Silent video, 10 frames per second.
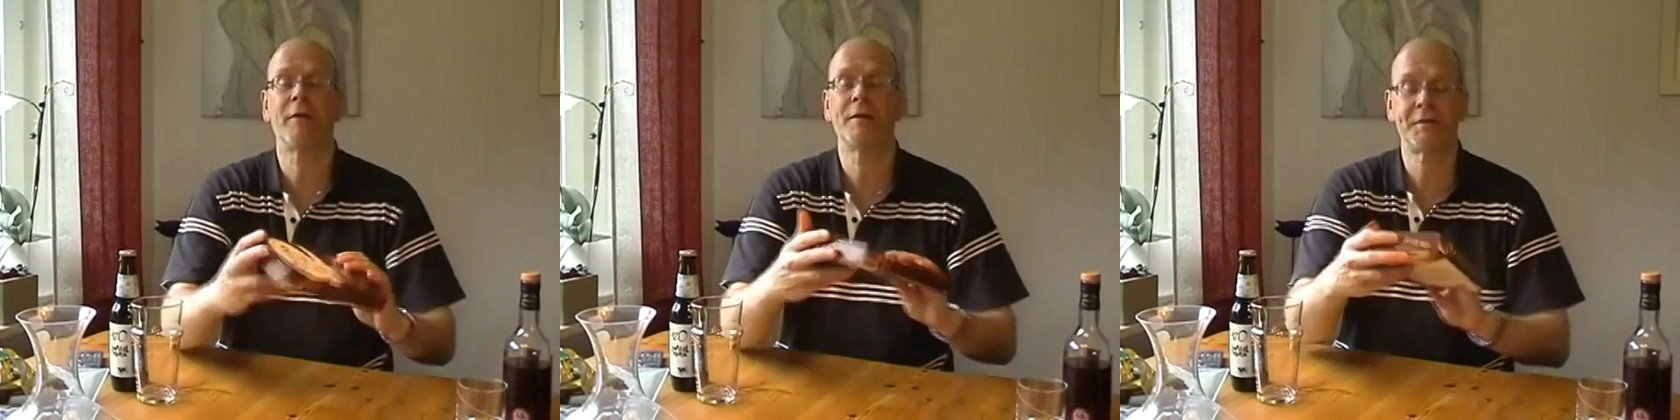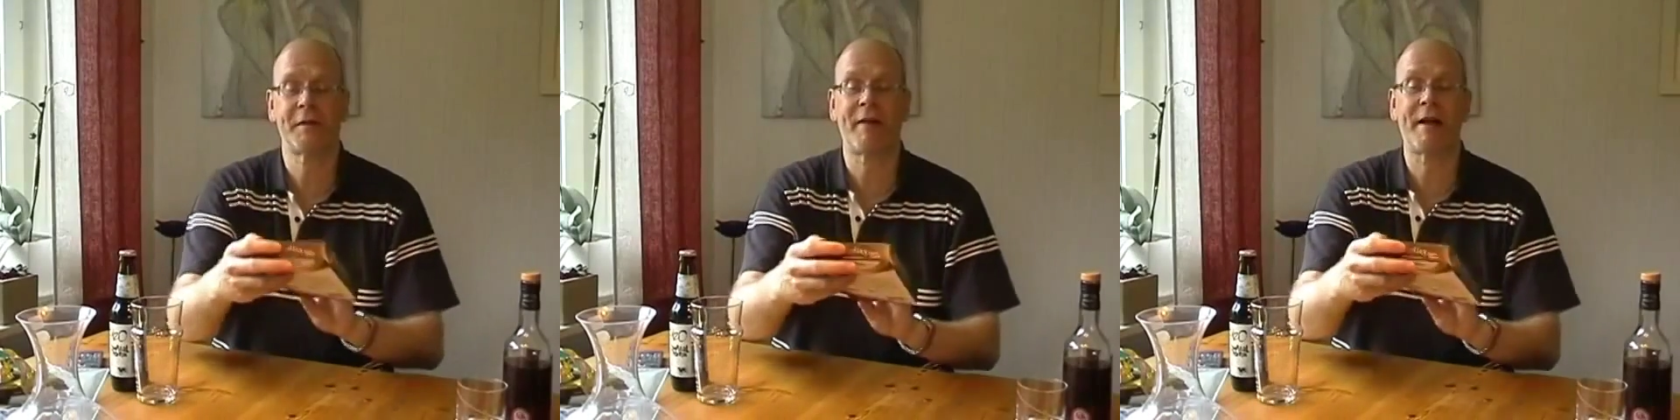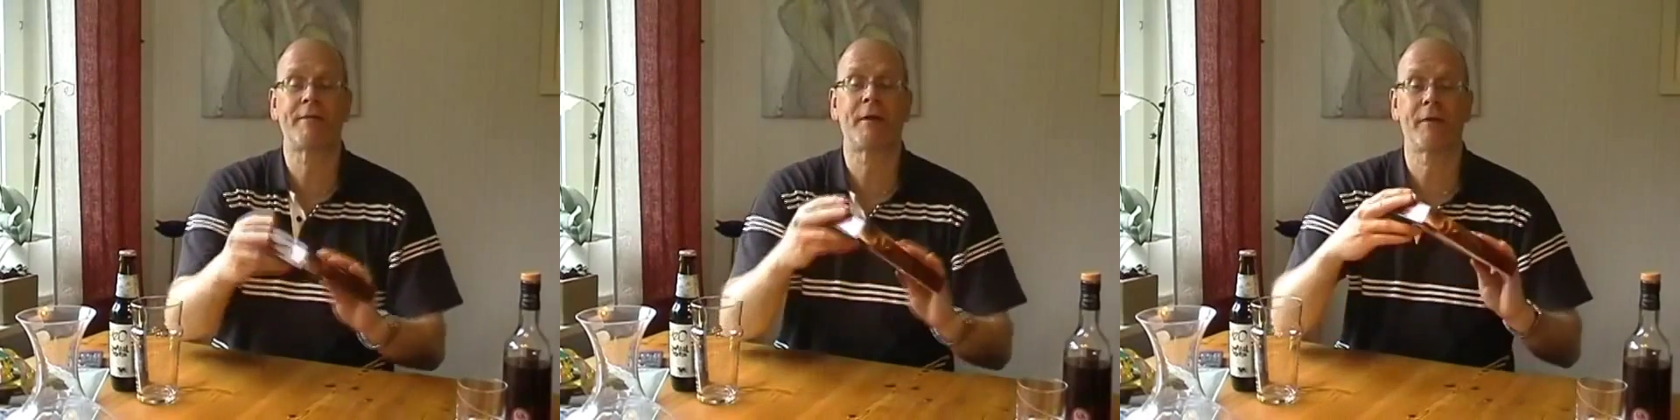Here's the
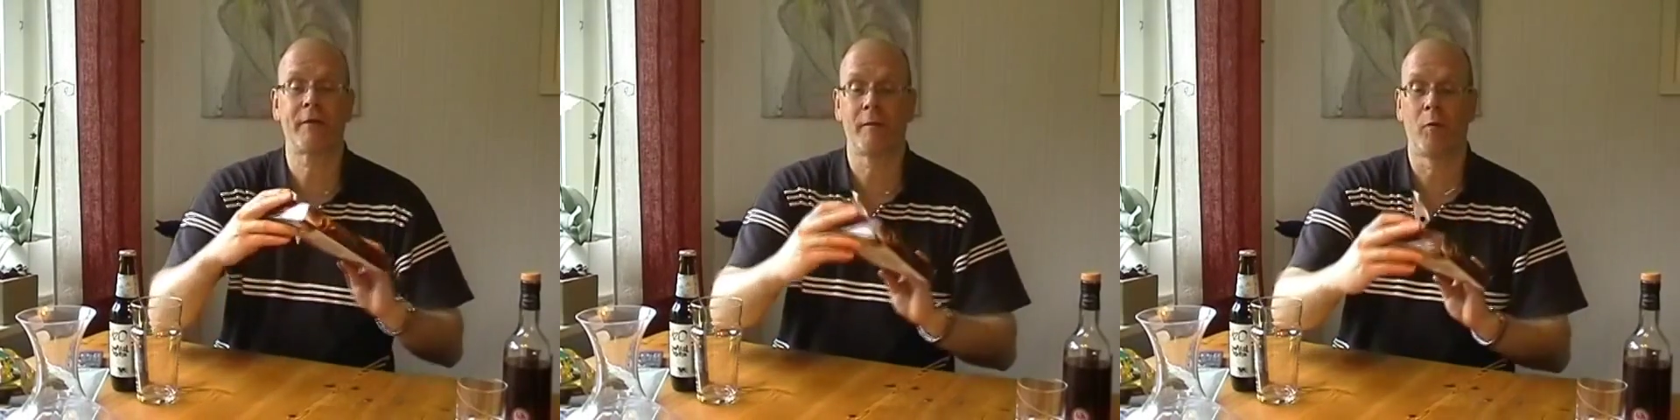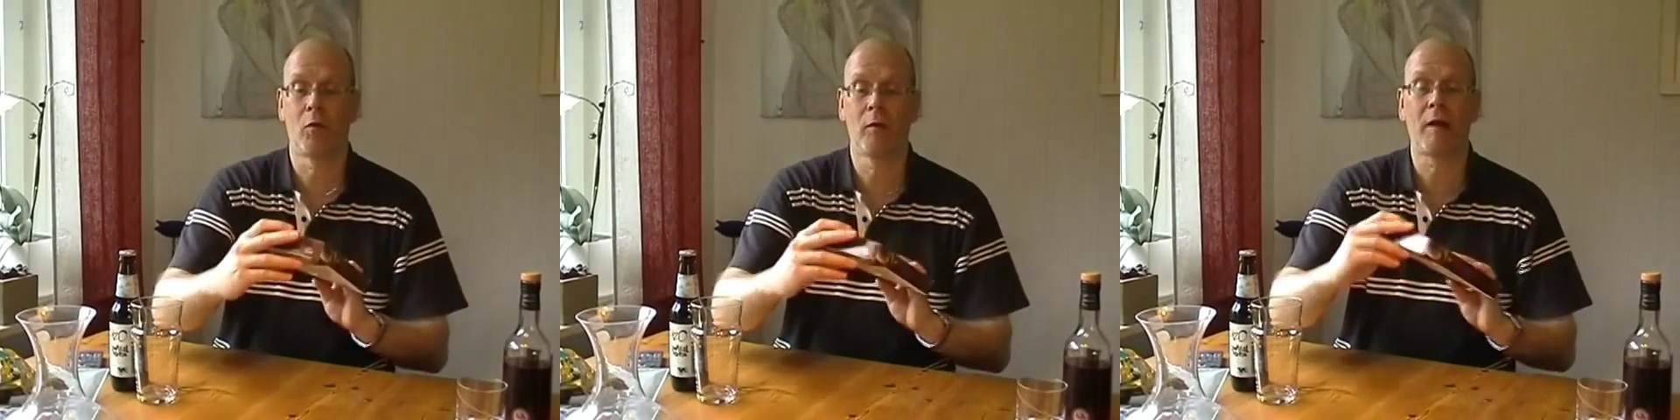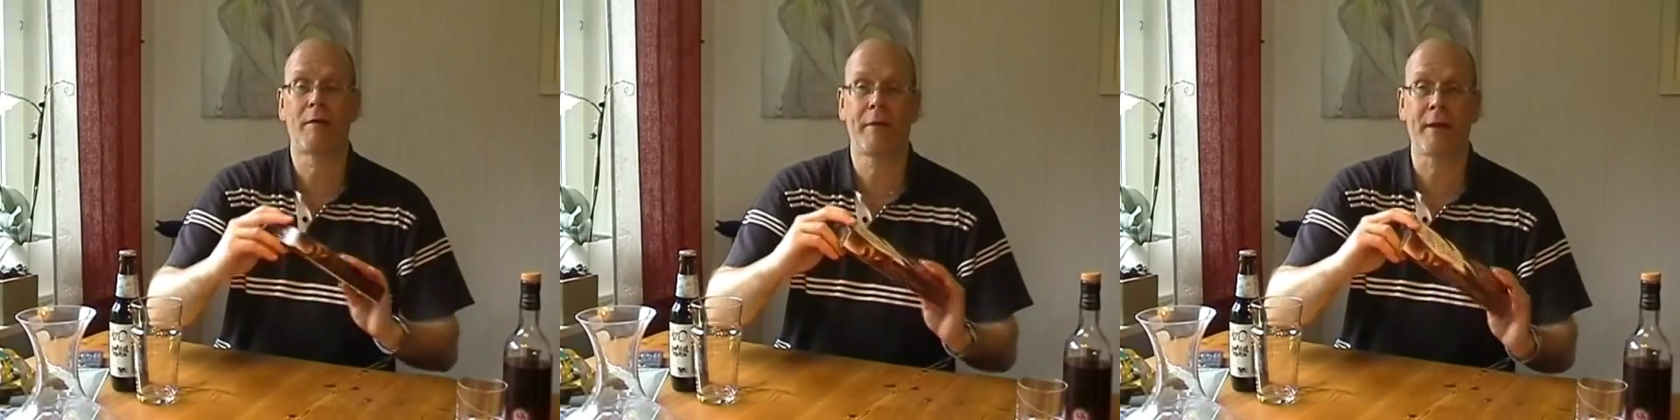grandfather of them all,
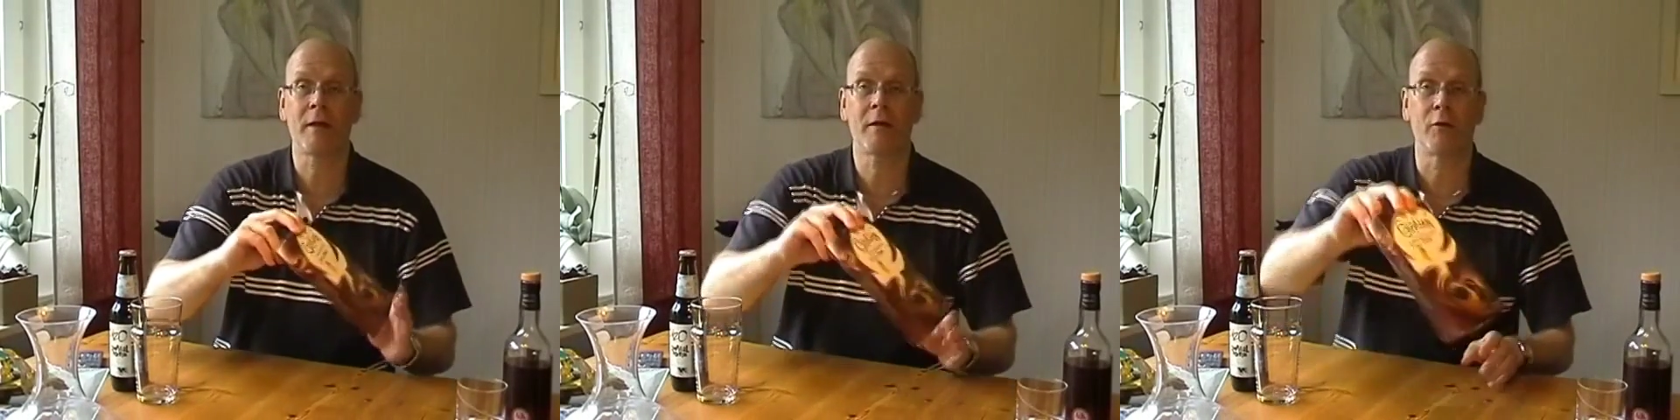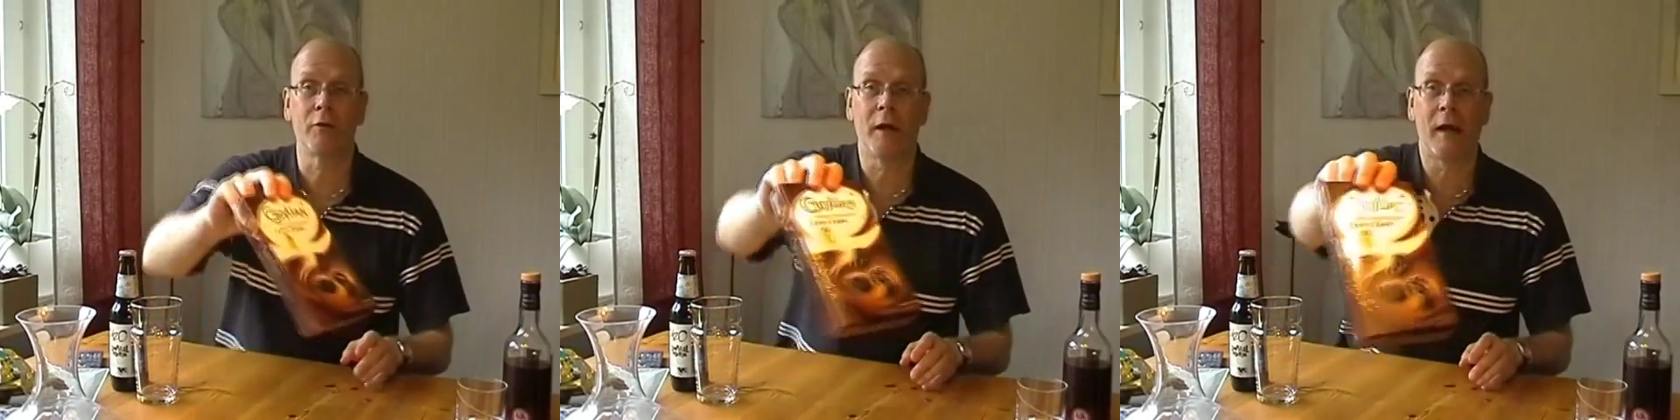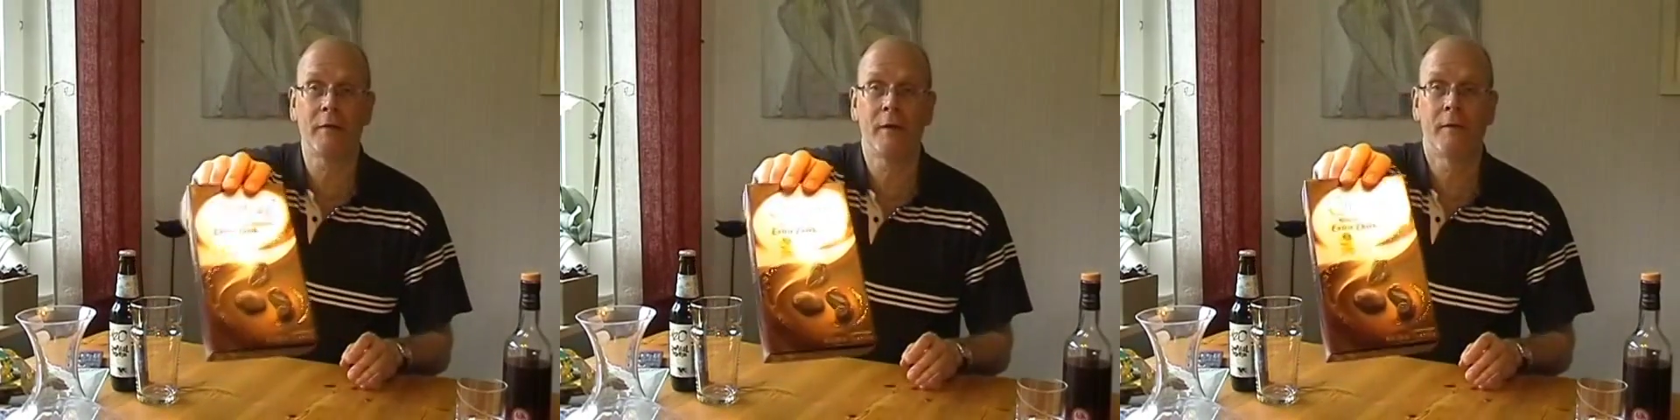I think,
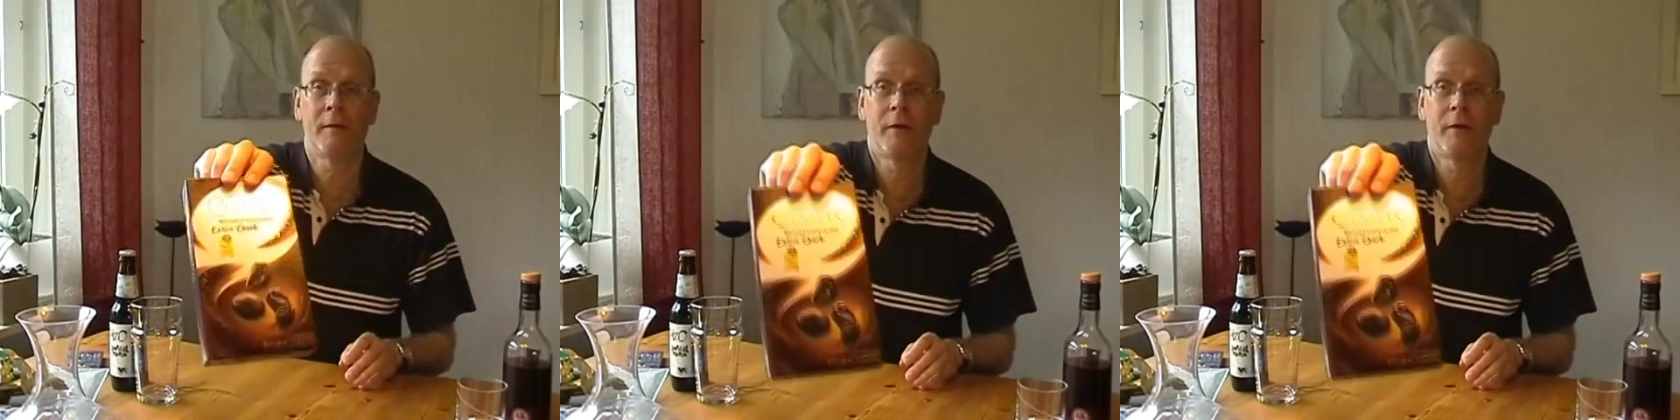Guilan,